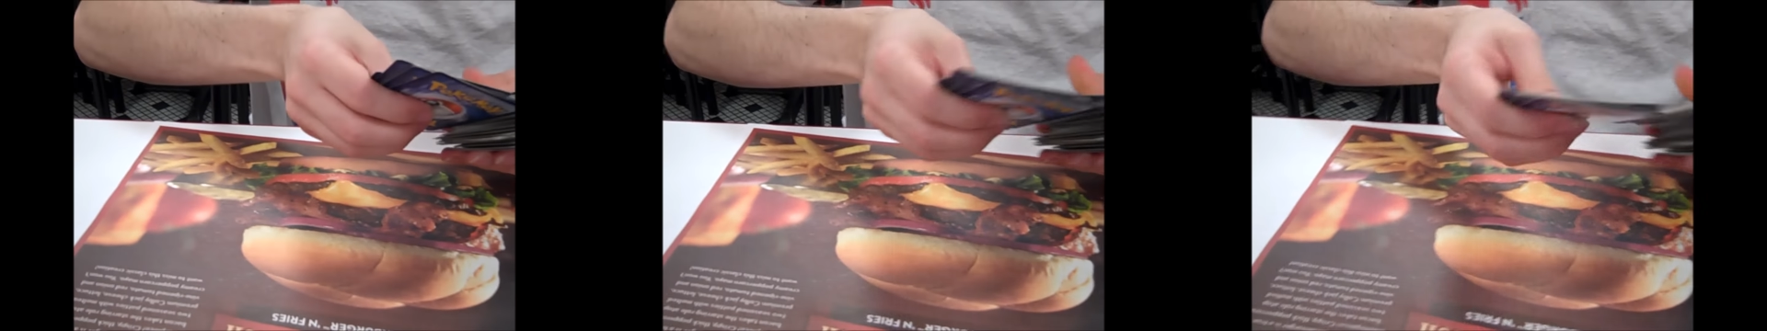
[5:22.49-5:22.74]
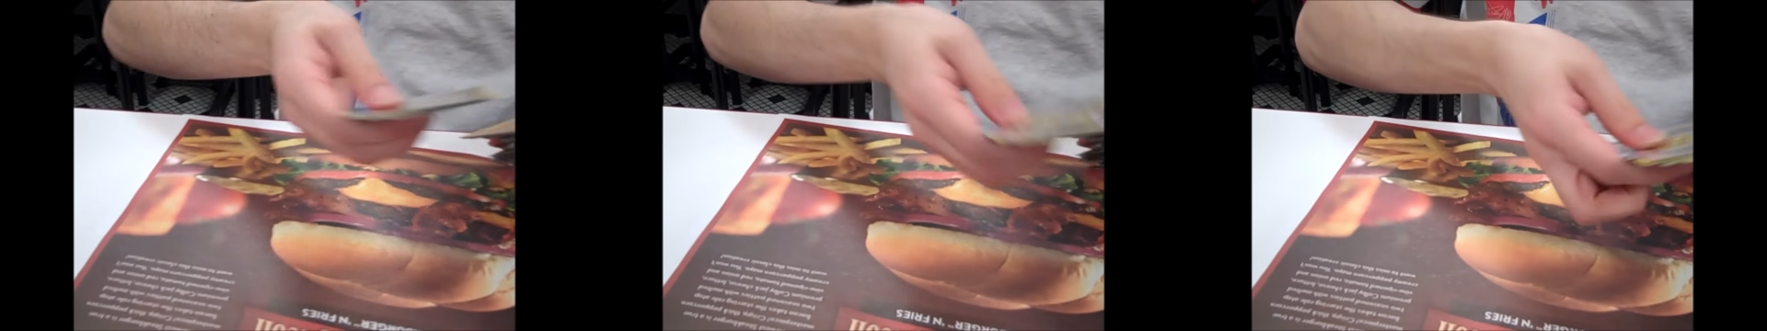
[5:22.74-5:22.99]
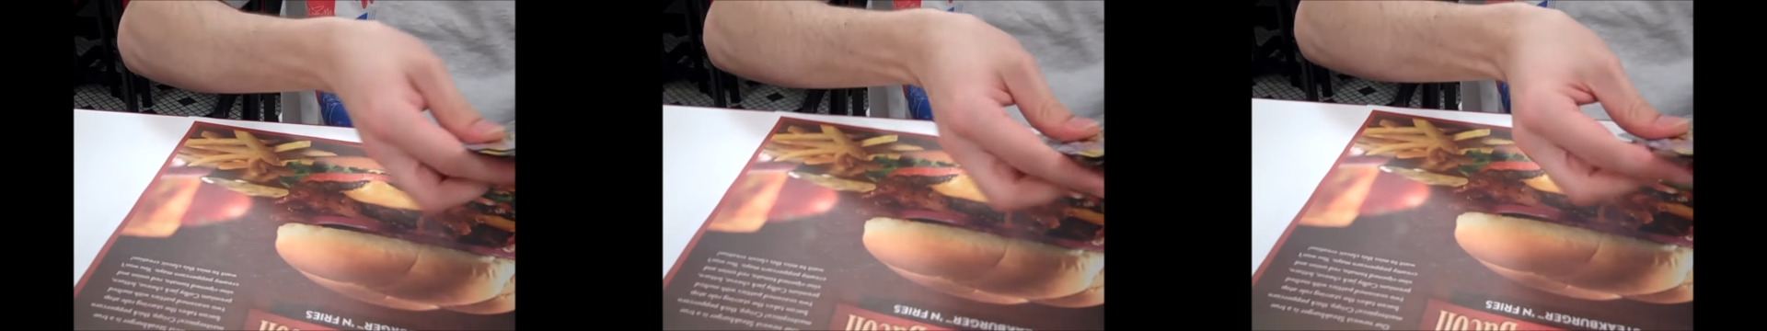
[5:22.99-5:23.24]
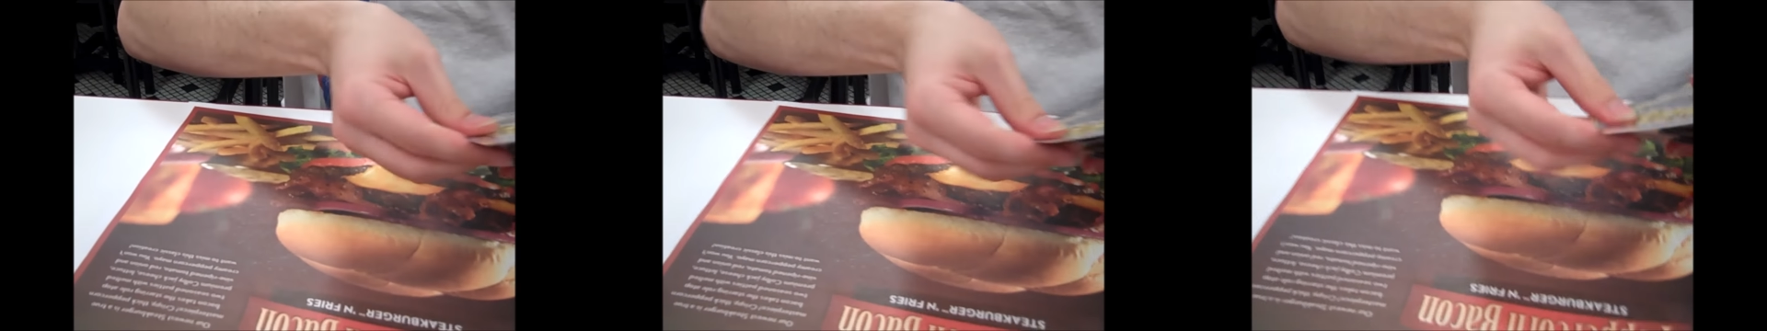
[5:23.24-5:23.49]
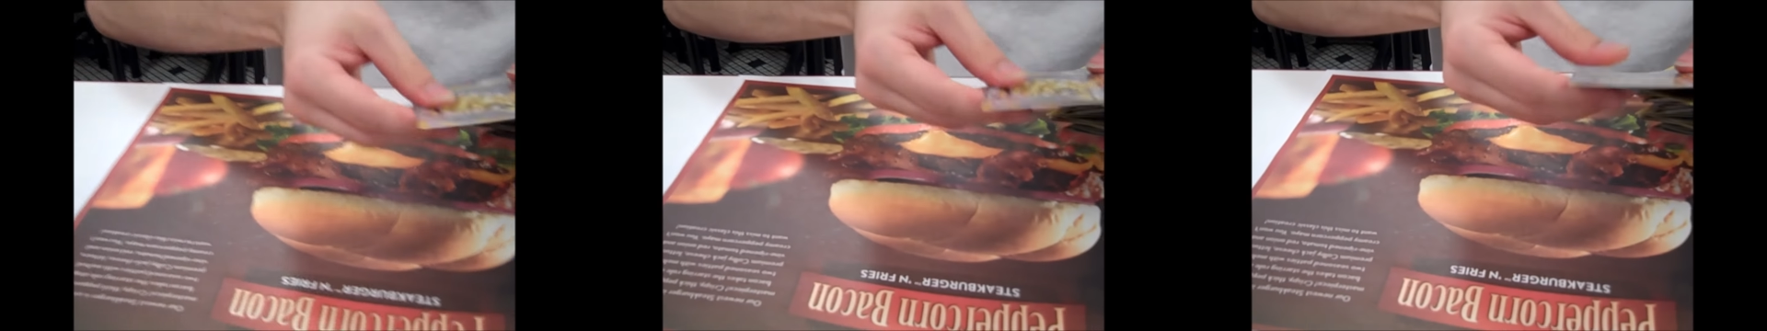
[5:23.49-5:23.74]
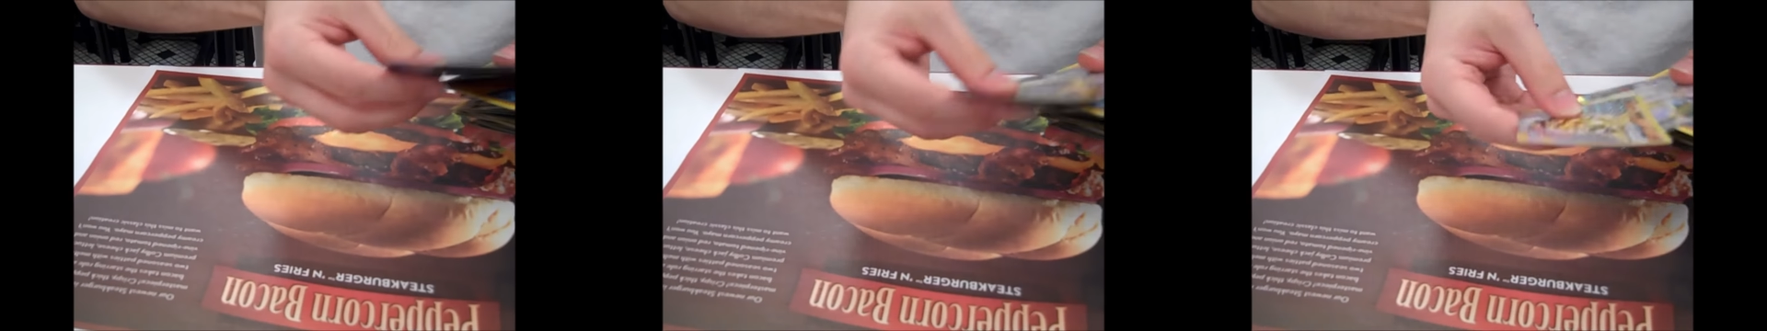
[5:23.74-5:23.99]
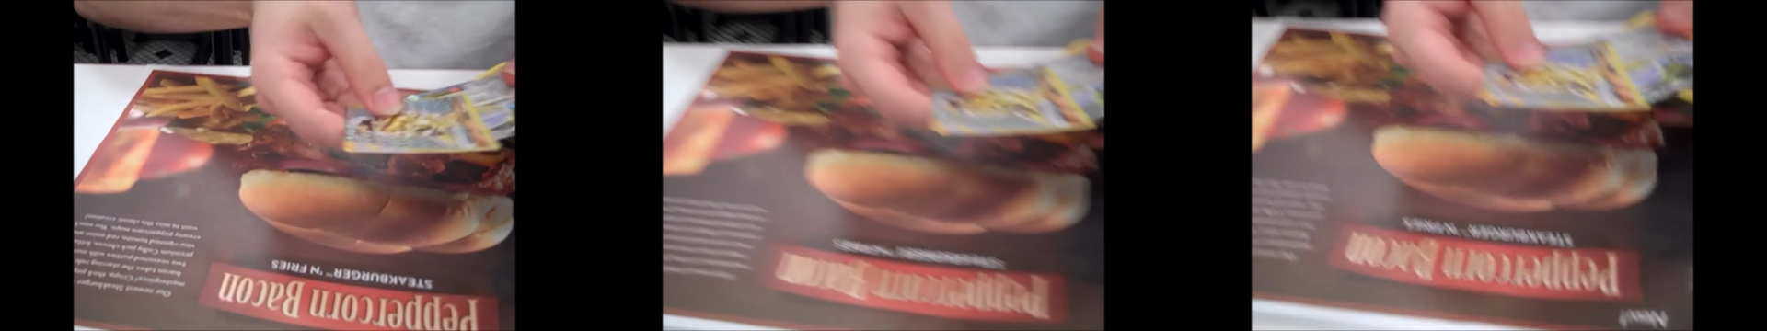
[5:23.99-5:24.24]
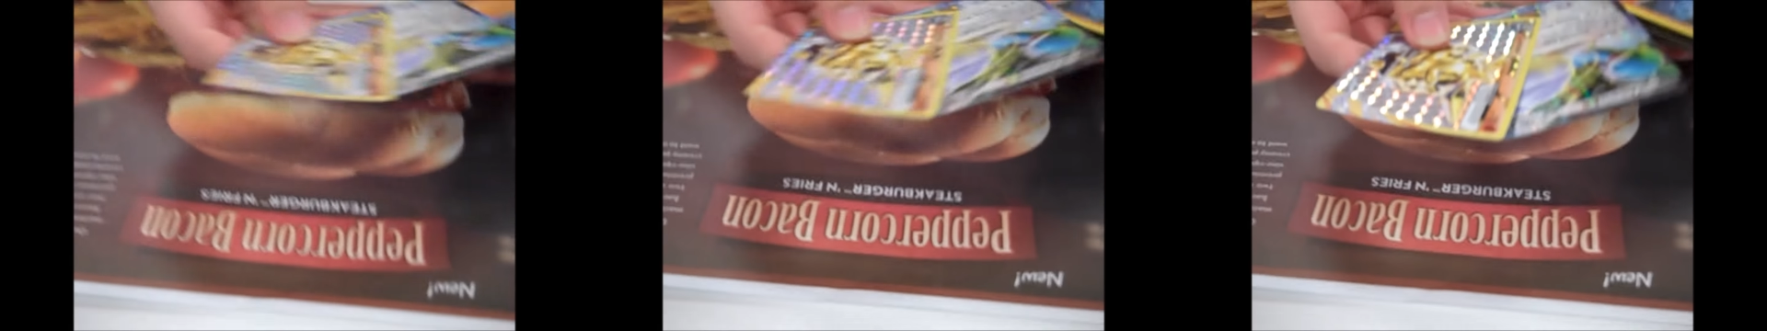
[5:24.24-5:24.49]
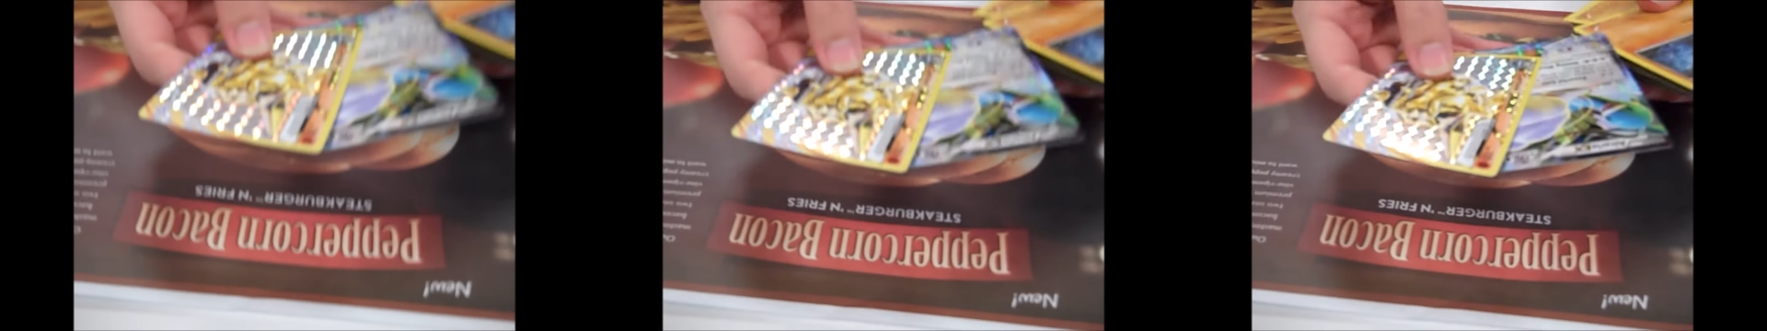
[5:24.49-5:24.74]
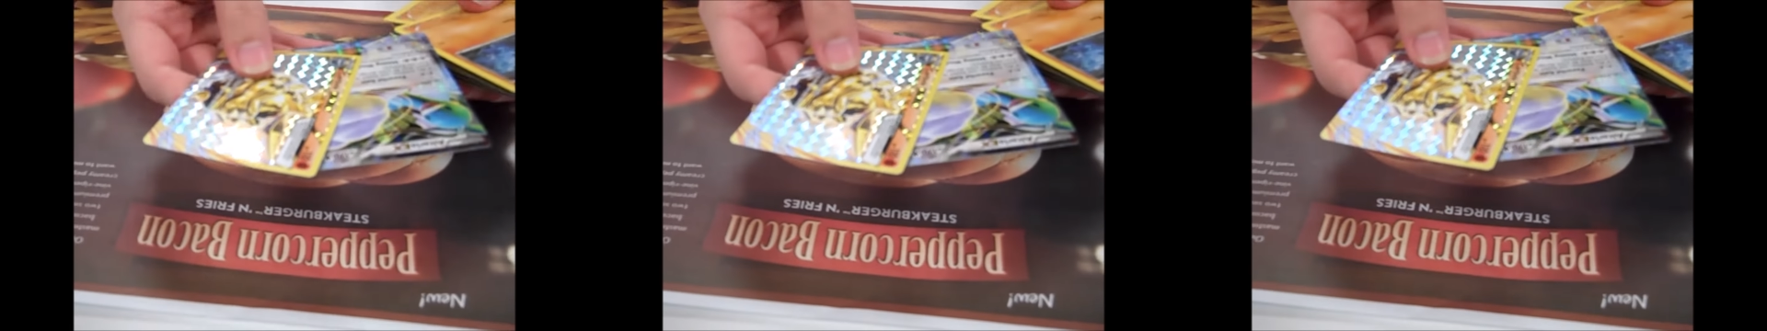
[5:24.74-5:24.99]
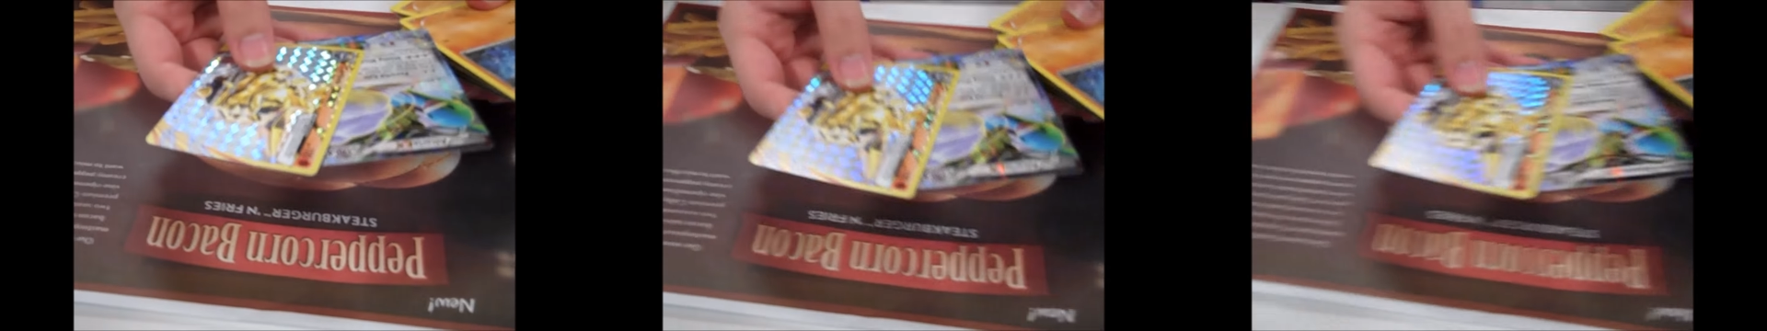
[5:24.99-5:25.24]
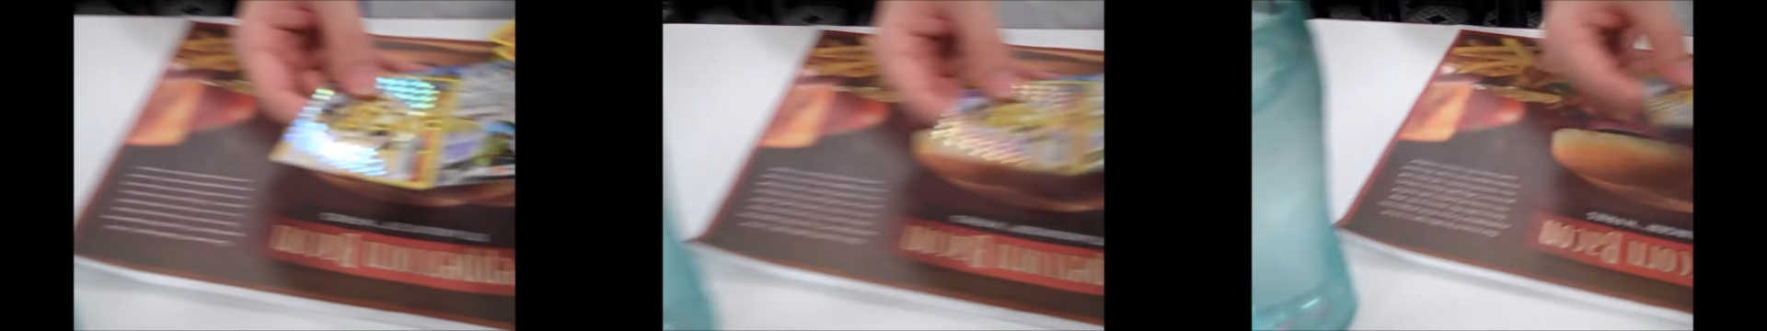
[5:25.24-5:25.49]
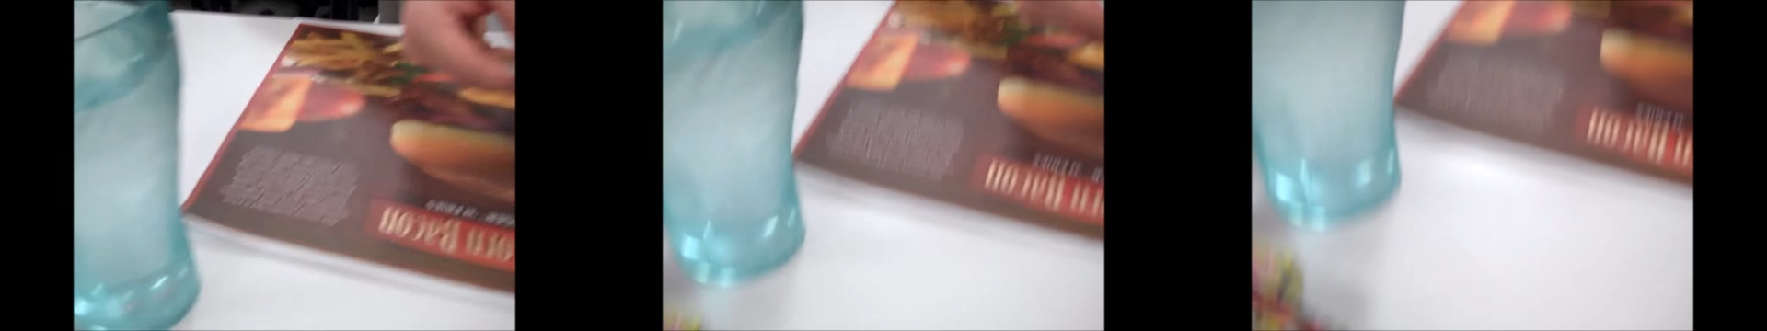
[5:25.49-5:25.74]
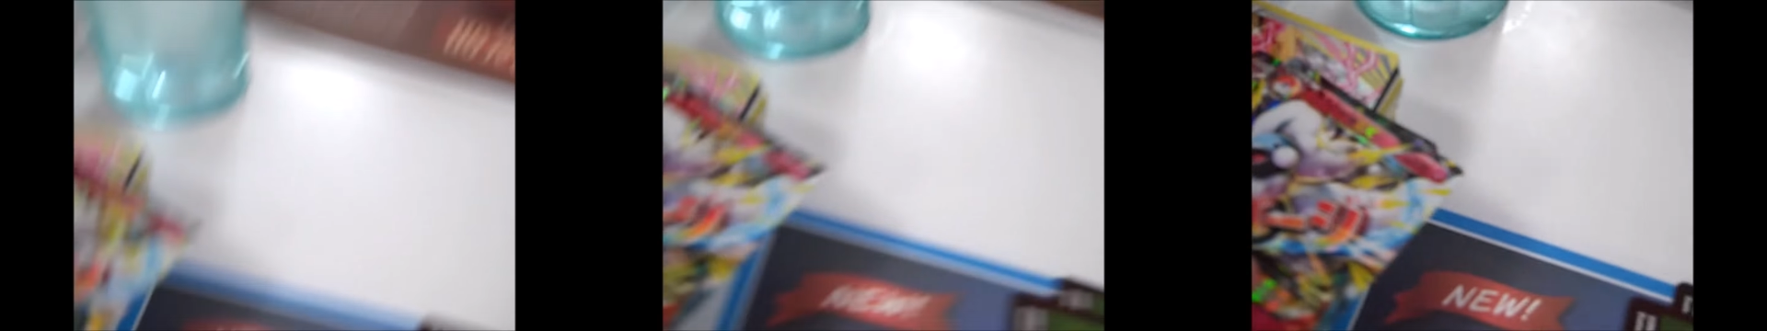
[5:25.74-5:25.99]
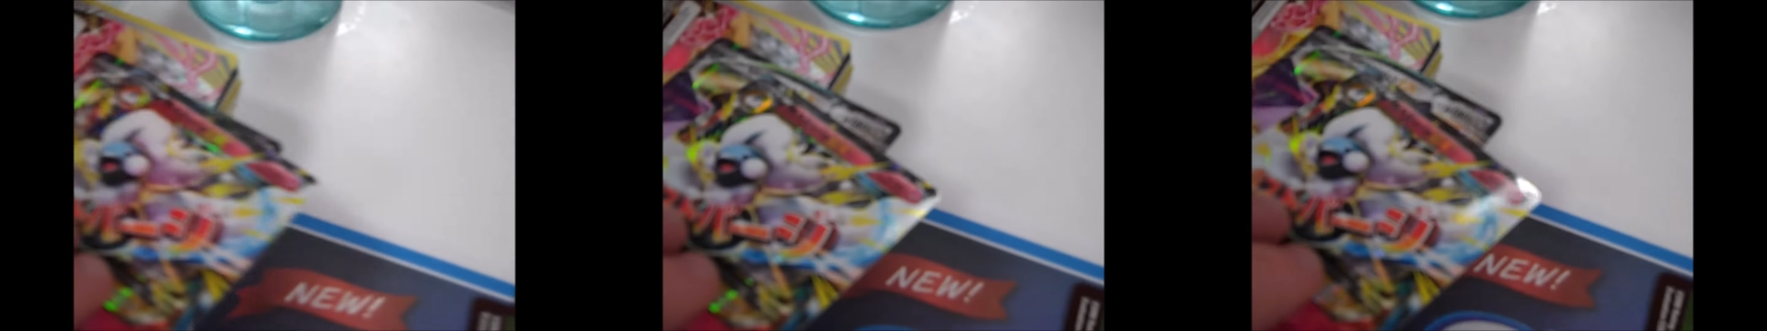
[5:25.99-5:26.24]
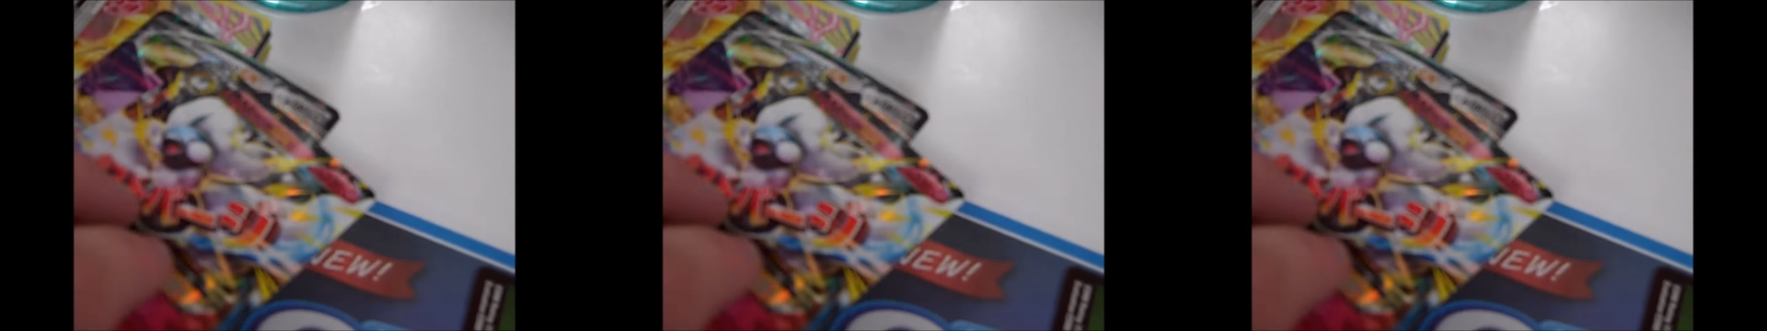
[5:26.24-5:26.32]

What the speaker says: (no speaker visible)